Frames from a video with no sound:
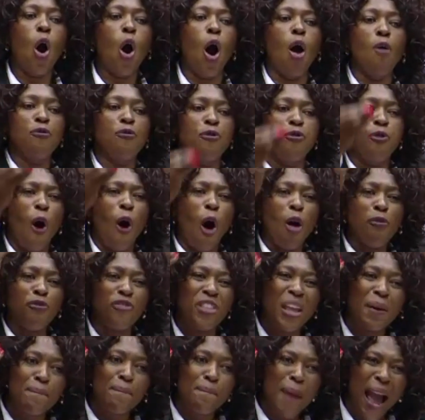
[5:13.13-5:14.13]

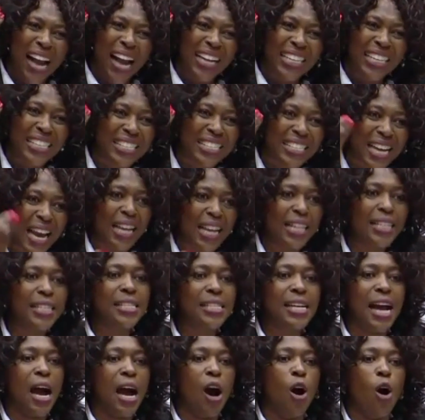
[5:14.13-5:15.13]
of the
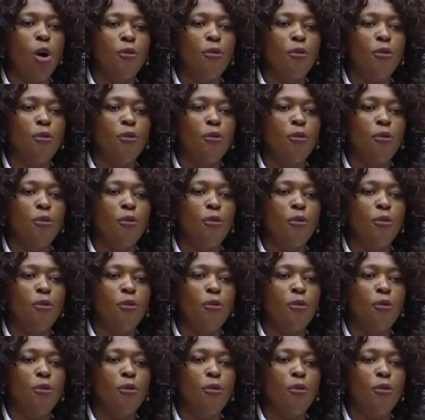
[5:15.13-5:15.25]
agenda